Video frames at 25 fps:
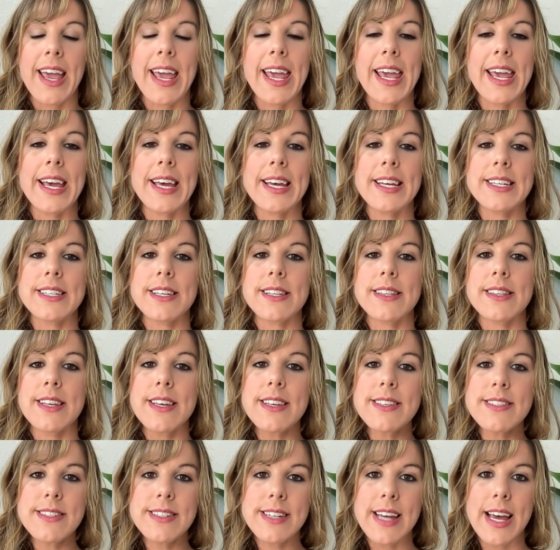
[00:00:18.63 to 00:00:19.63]
and
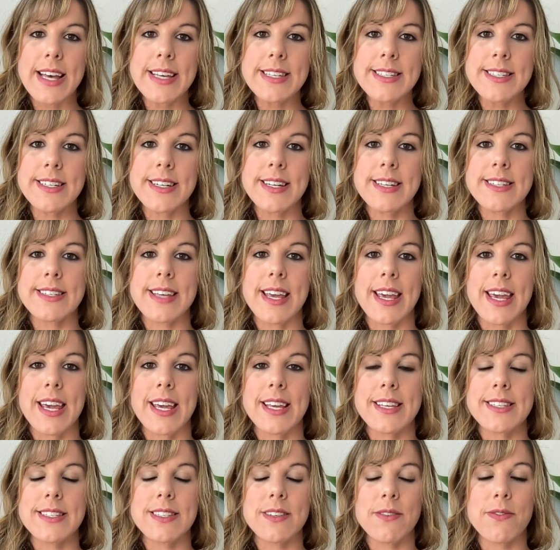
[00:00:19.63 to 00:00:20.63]
this test is
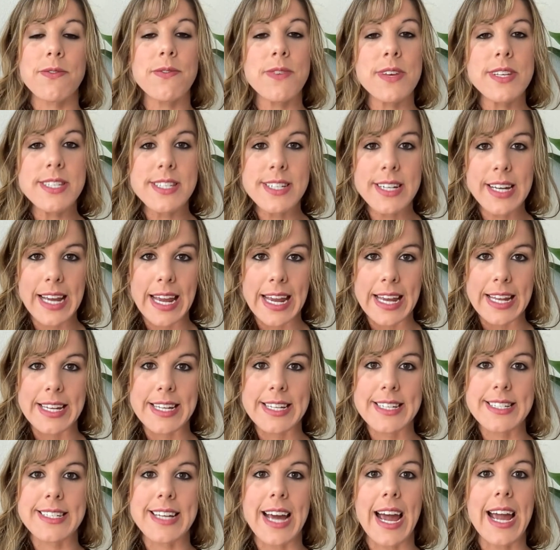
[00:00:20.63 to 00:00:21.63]
a
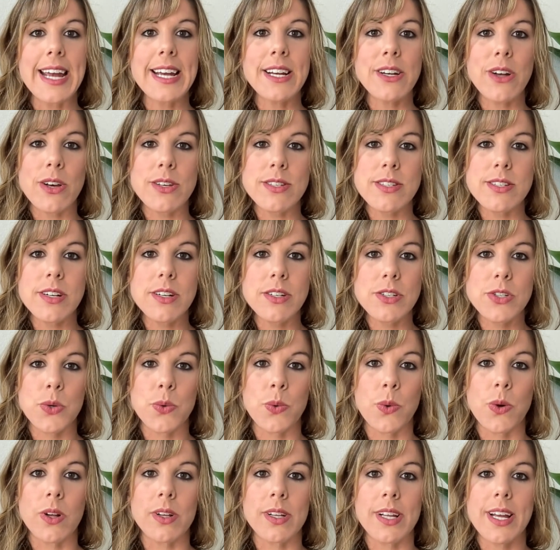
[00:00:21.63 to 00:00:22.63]
sophisticated diagnostic
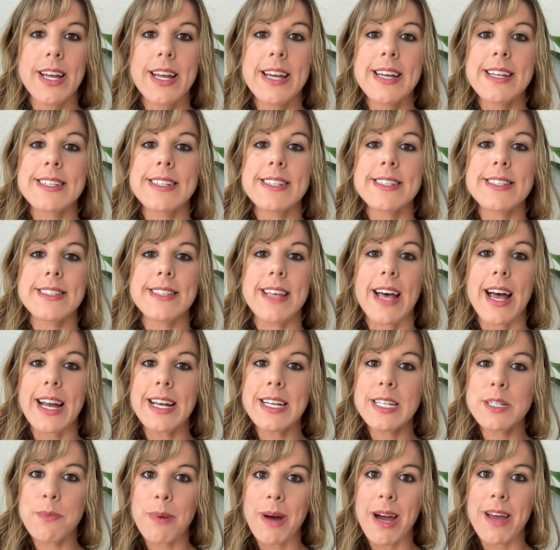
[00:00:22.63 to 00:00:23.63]
tool
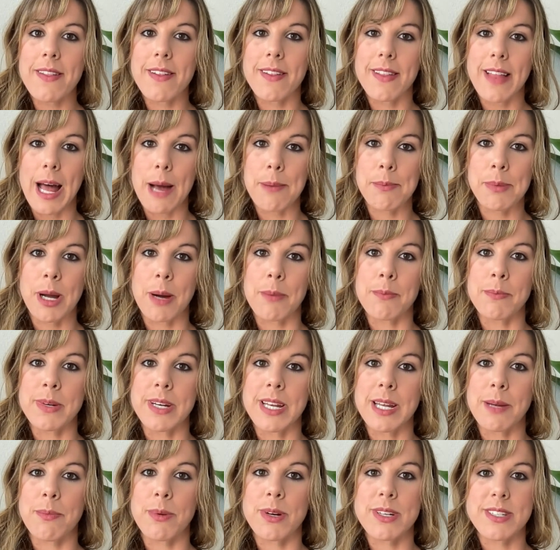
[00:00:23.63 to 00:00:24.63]
designed by the lab
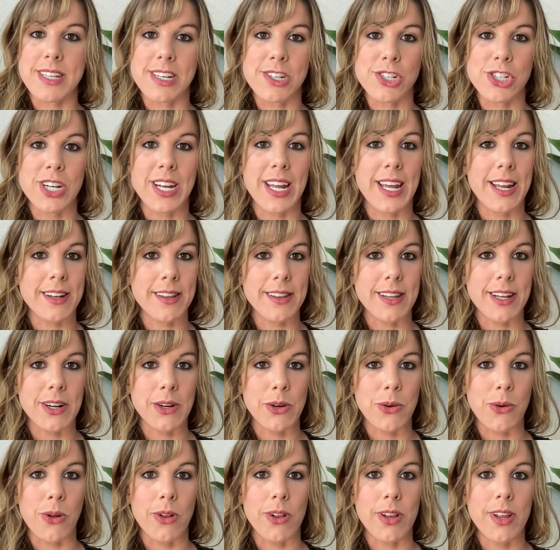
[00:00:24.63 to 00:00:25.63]
company Precision
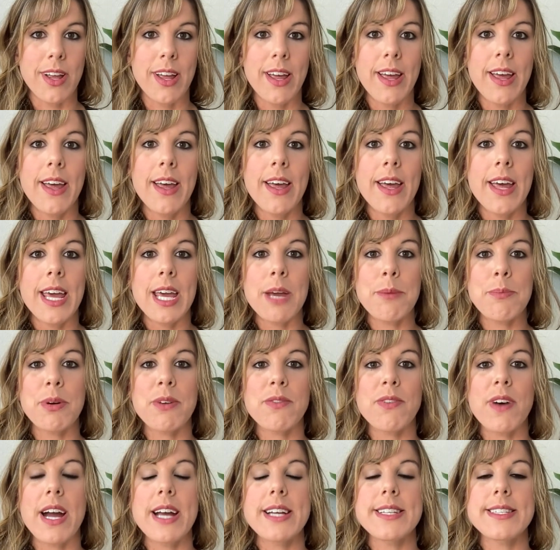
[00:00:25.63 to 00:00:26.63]
Analytical. It
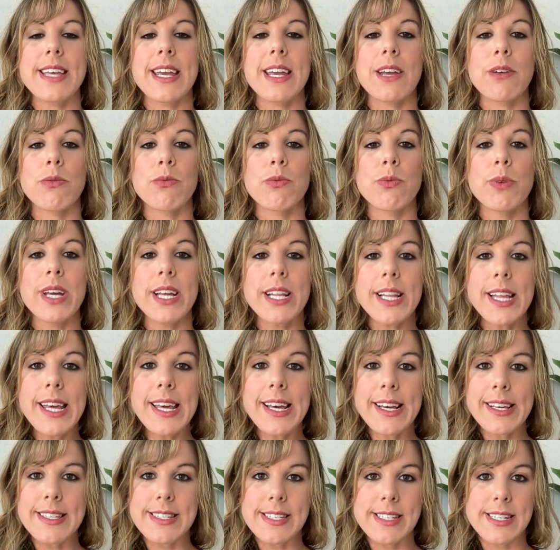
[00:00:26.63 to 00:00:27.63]
provides a really
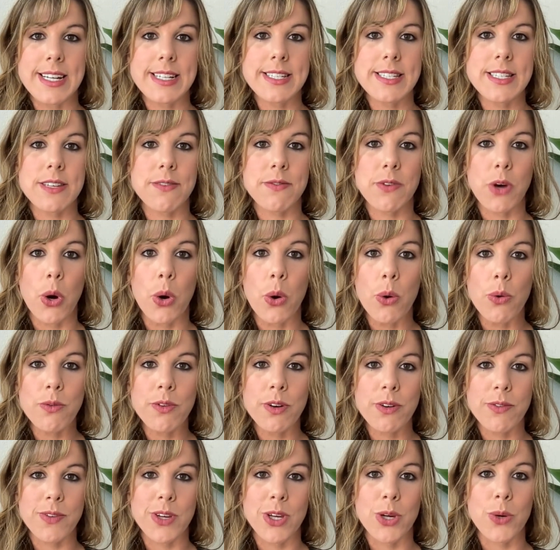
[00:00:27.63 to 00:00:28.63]
extensive
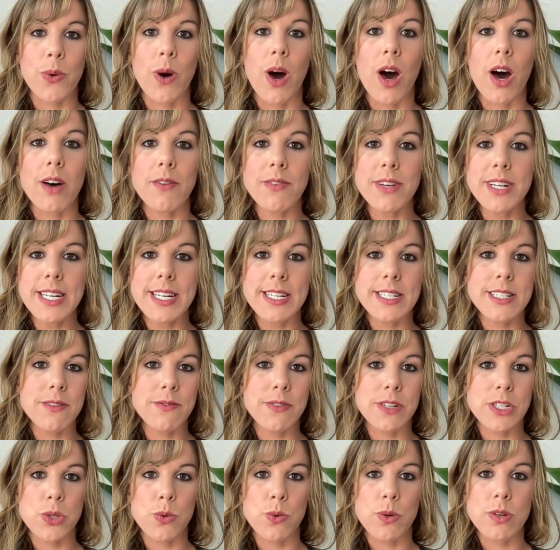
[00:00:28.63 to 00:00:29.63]
overview of an
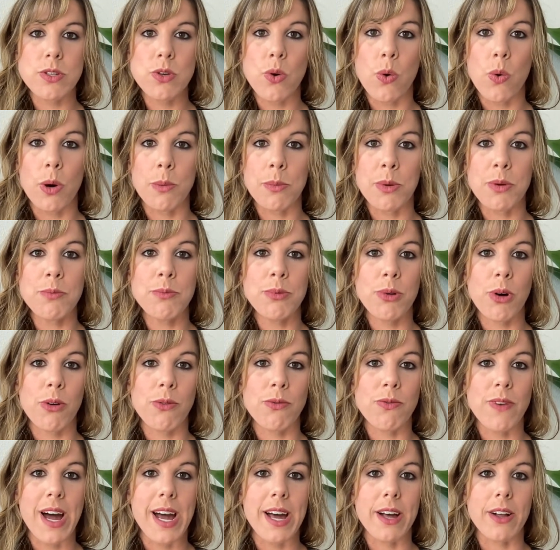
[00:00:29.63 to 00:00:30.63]
individual's hormone
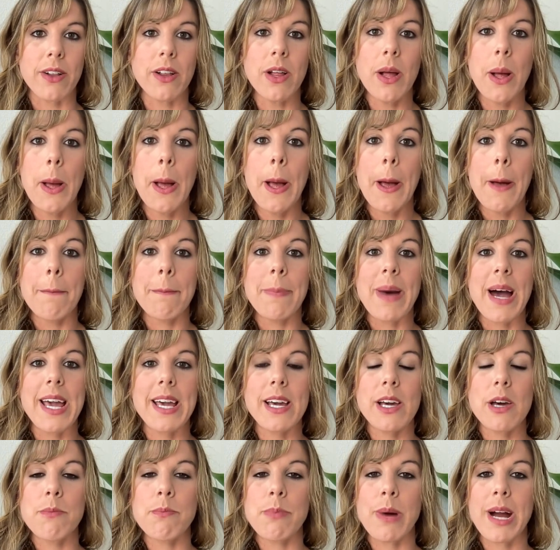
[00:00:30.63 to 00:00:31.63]
profile by
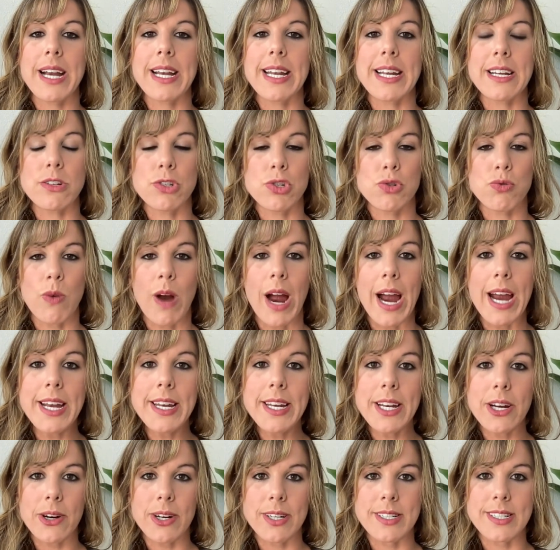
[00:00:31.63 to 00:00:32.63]
combining dried
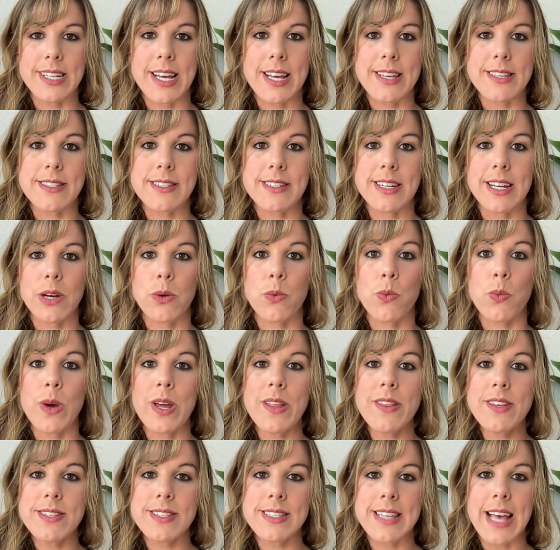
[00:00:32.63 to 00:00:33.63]
urine testing
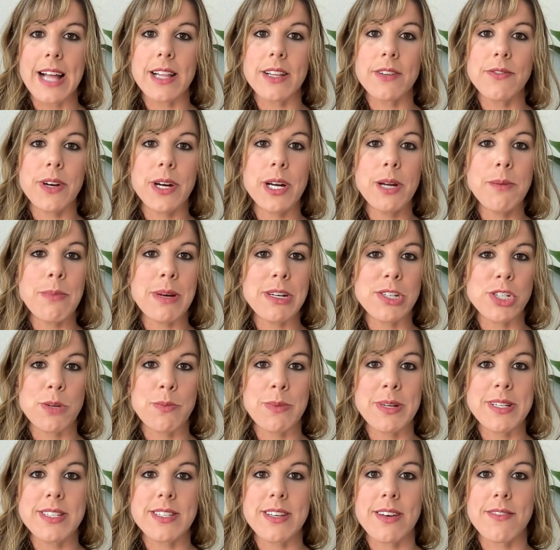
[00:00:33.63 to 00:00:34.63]
with salivary
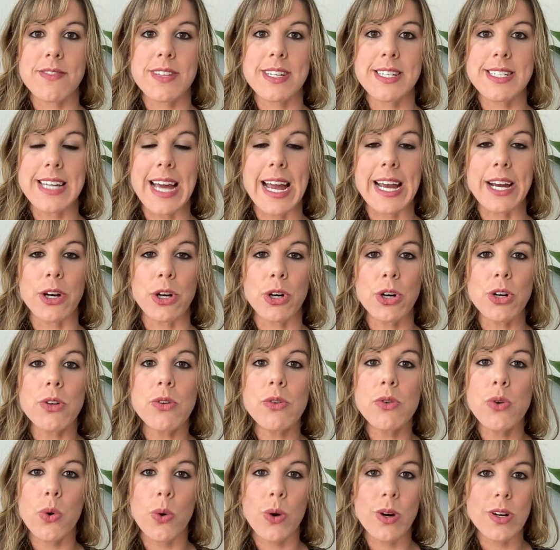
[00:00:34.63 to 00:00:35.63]
measurements of the diurnal
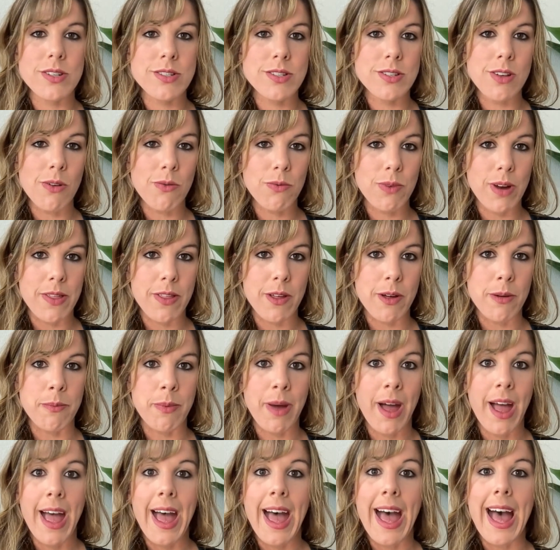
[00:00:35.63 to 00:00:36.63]
cortisol rhythm
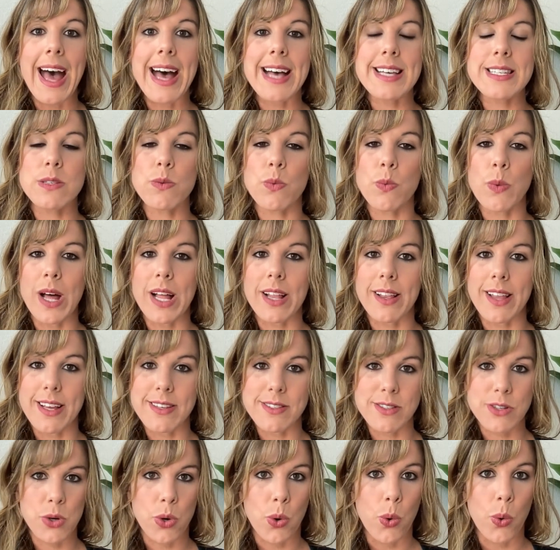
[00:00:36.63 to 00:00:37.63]
as well
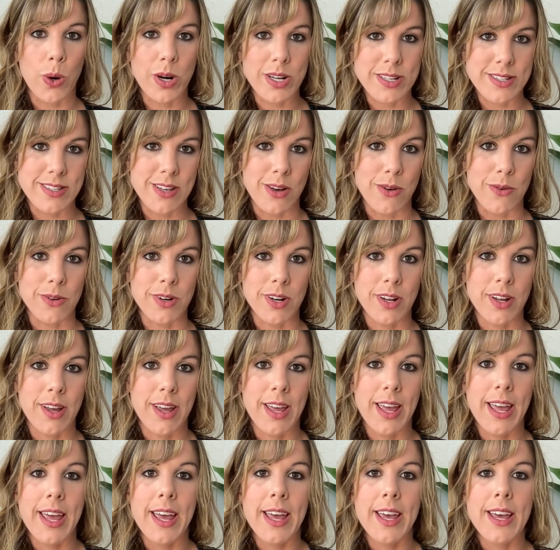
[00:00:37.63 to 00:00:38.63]
as cortisone.
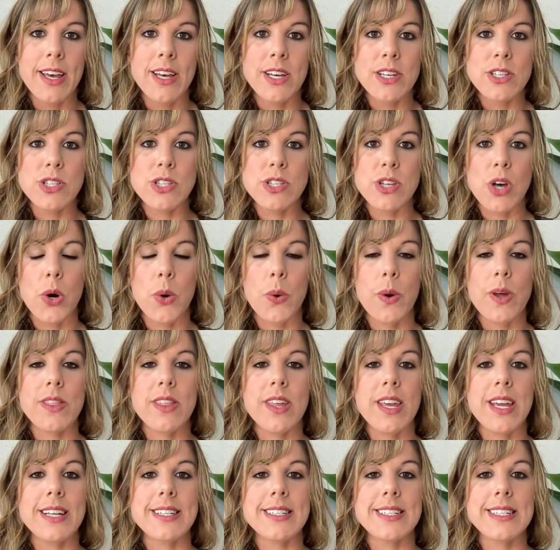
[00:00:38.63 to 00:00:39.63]
So,
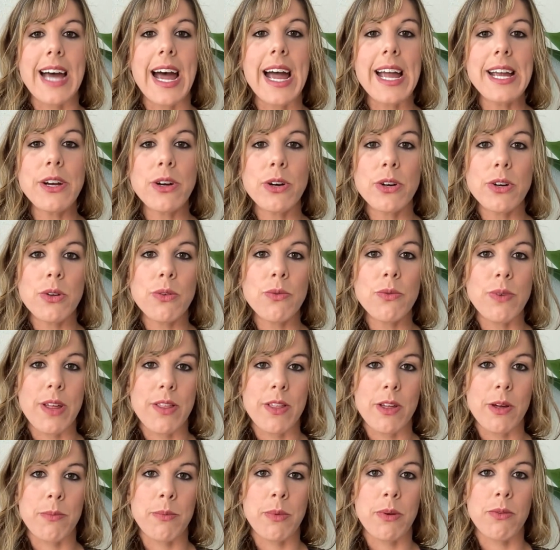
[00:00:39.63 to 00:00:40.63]
the diurnal
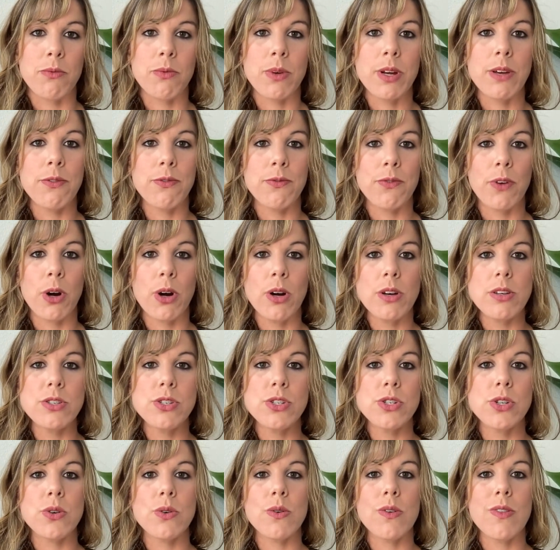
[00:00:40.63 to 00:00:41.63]
rhythm refers
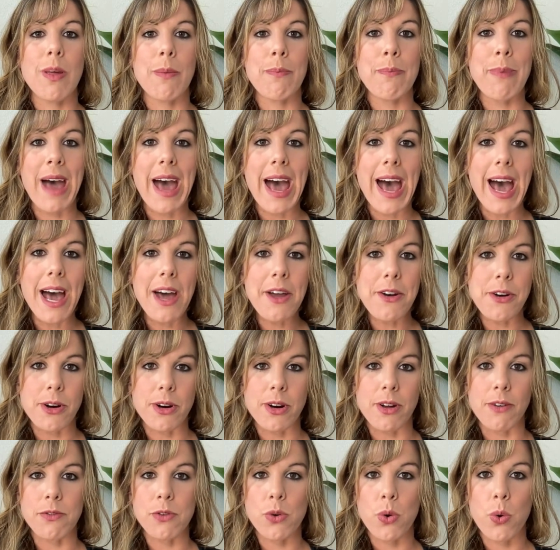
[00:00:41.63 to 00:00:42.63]
to the pattern
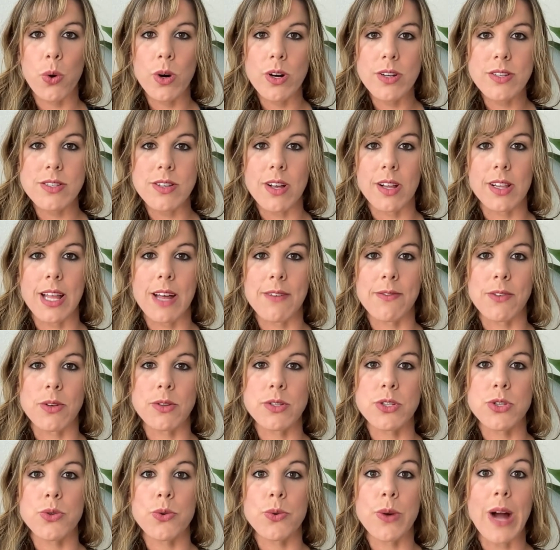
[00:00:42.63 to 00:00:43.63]
of cortisol
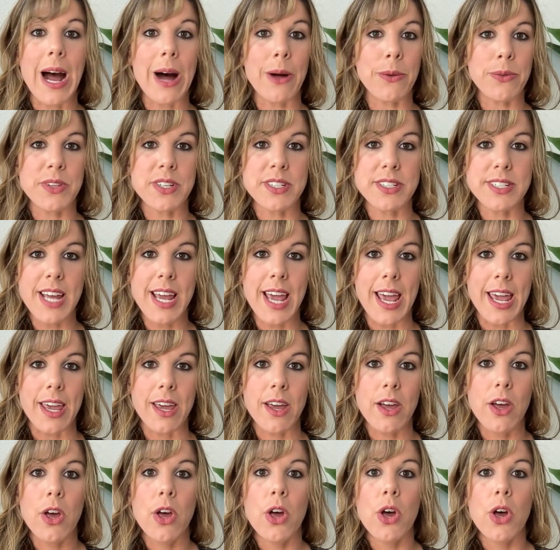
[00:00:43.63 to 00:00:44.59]
levels throughout the day,